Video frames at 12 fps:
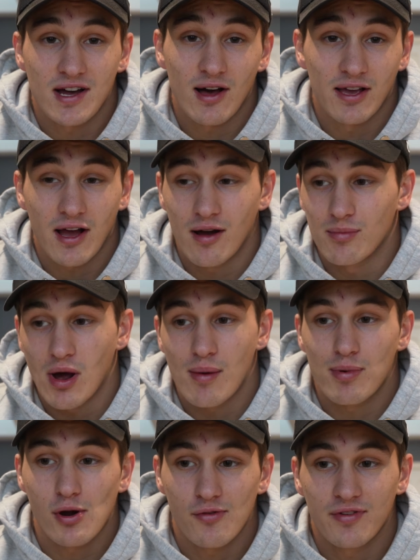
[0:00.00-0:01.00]
that like I'm
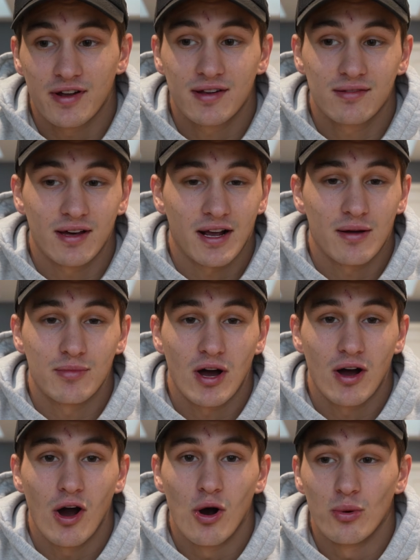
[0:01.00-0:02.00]
not perfect. Like I'm
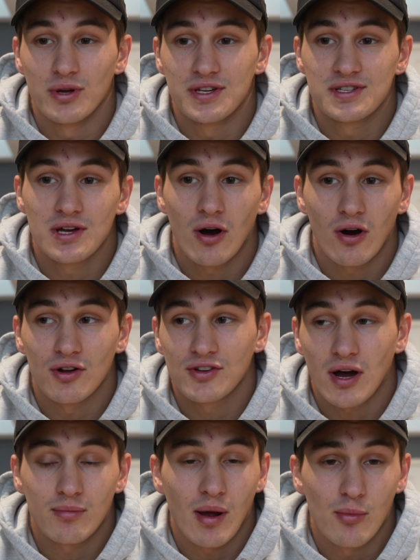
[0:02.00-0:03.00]
not always on
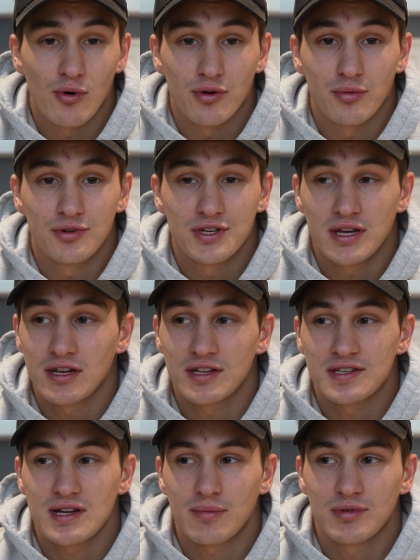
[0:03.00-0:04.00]
top of my morning routine.
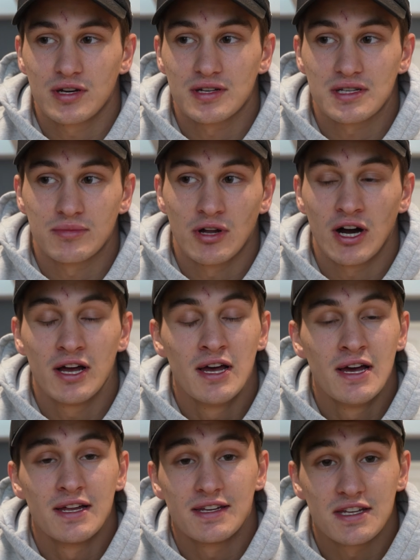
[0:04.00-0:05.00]
It's not because I'm not
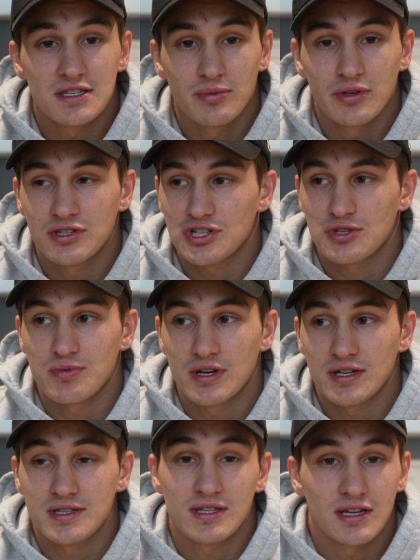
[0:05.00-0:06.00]
disciplined, it's just
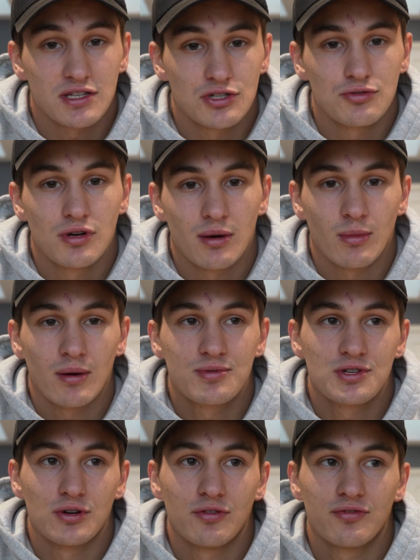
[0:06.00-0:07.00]
because things do come up.
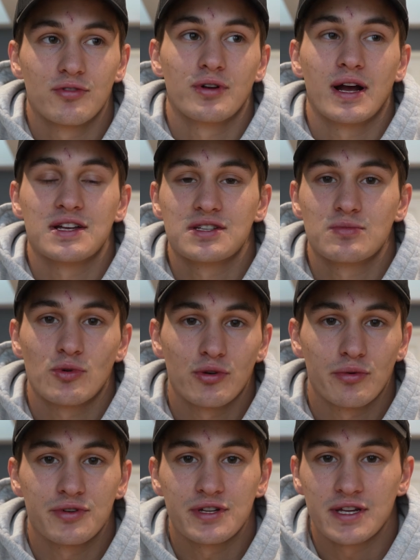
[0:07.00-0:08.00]
So if your guys' morning
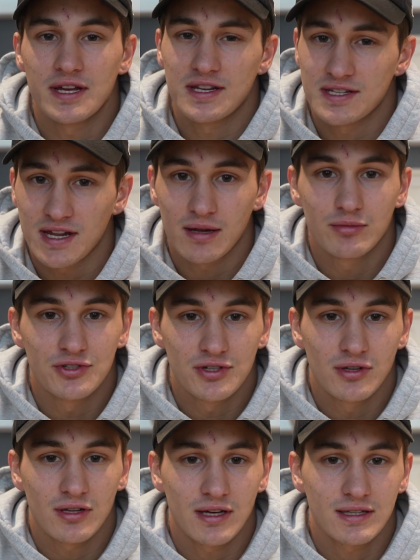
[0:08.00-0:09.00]
routine isn't able to
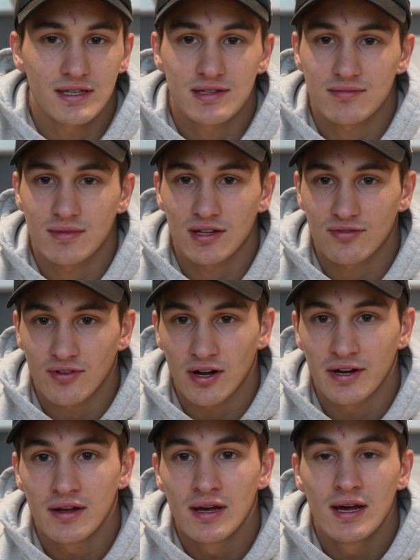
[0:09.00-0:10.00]
look like this, that's
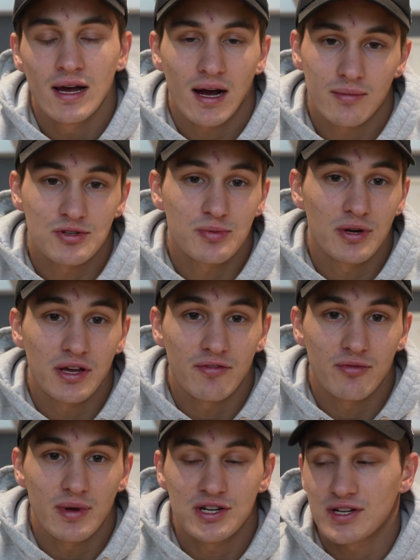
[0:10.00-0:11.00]
fine. I'm just putting
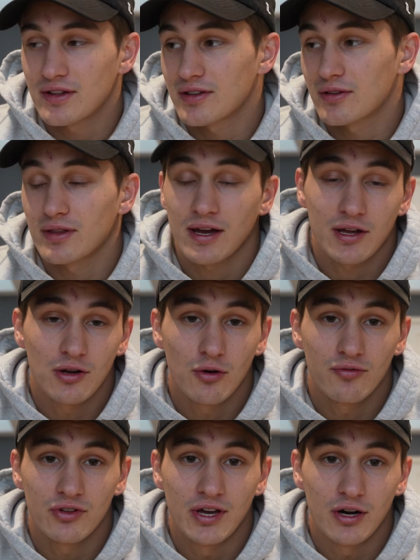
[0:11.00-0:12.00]
information out there that can
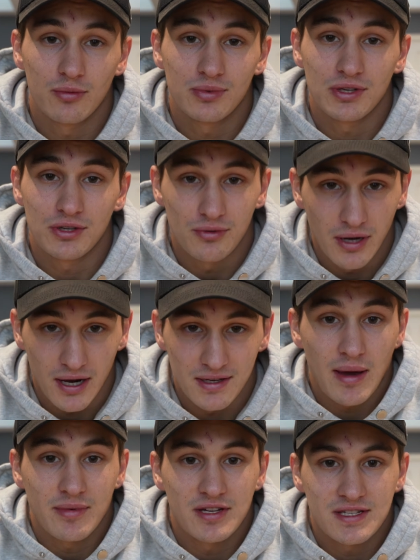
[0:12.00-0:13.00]
hopefully help you guys.
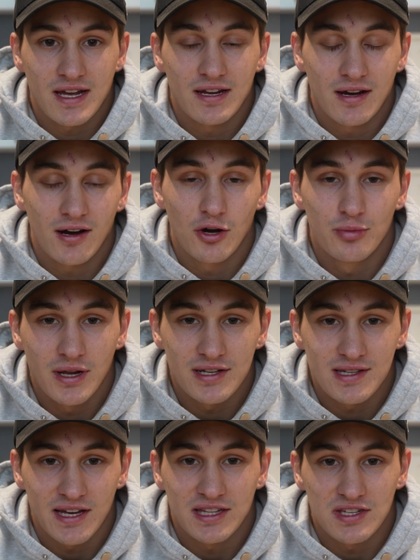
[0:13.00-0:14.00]
That being said, I hope you
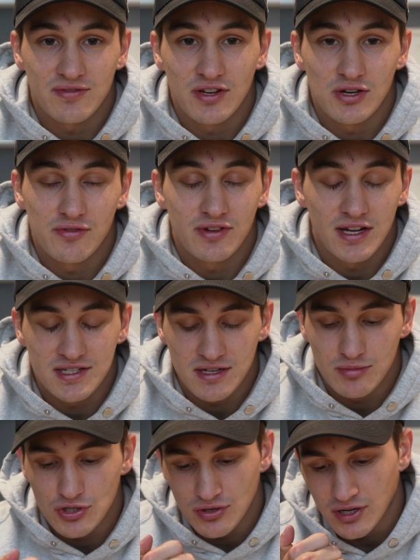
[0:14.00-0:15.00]
guys like this video. If you guys
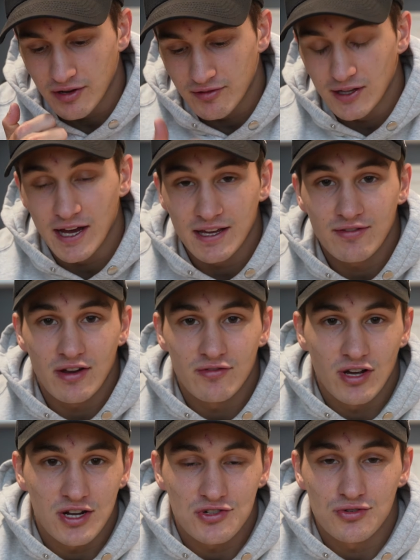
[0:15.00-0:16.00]
did, be sure to give it a like. If any of
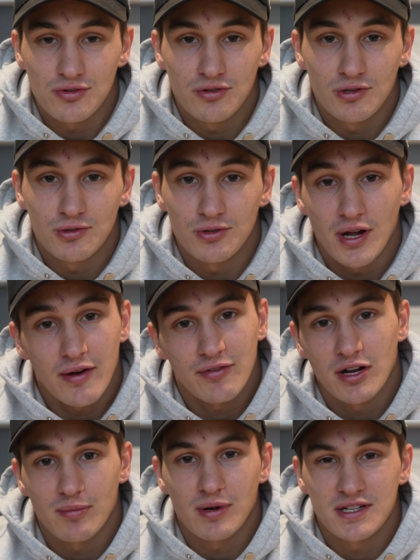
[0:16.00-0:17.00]
you guys are new here, do not
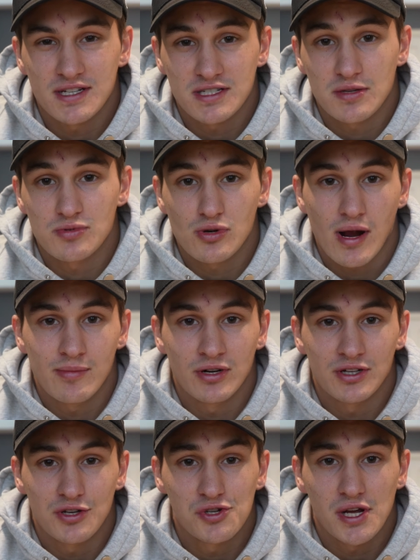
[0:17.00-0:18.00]
forget to press that subscribe
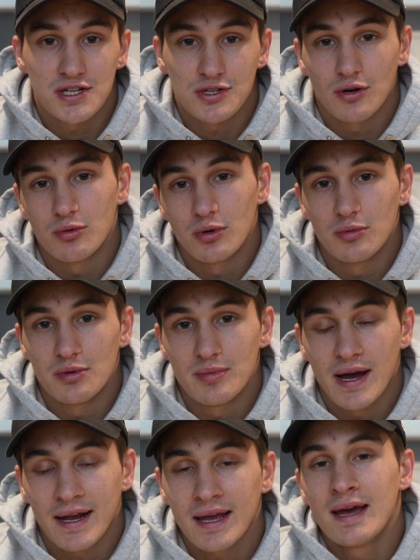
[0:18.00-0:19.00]
button because you guys know we'll be
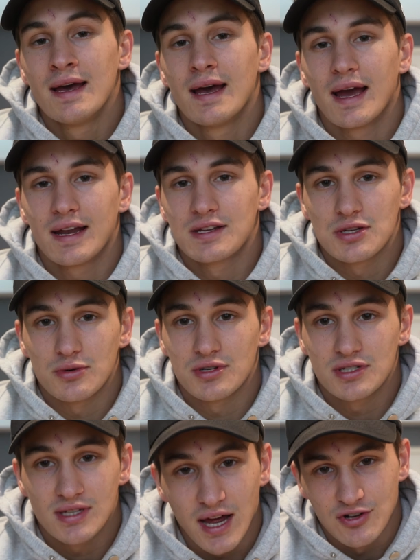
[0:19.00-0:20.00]
back. And as
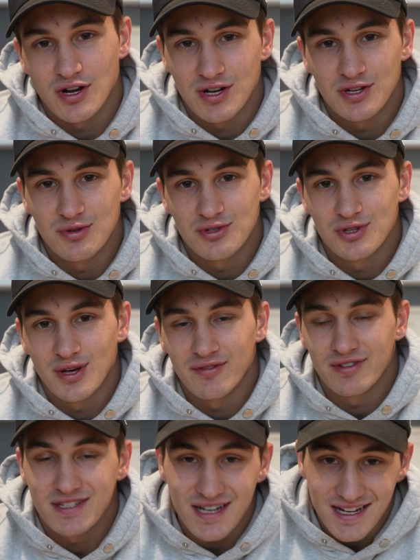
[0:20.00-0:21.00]
always, guys, trying to do what you
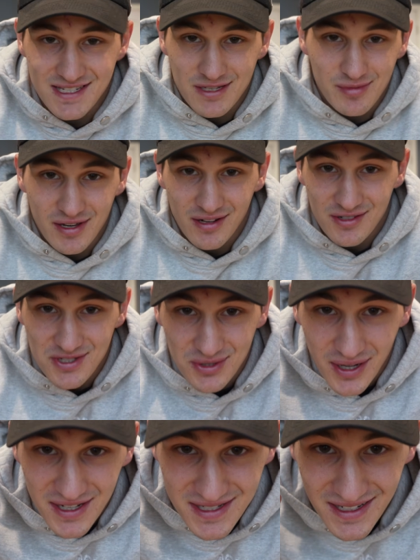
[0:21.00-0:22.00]
love. The sky's the limit, and I'll see
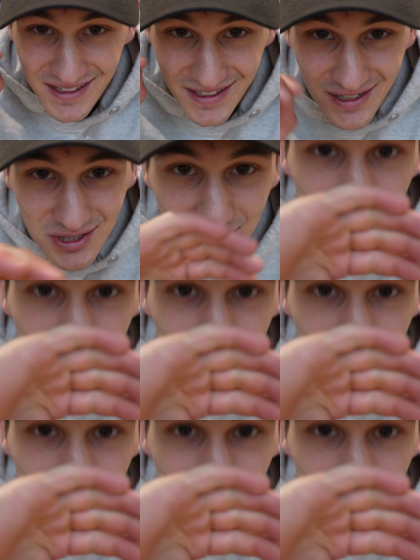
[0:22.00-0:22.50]
you guys in the next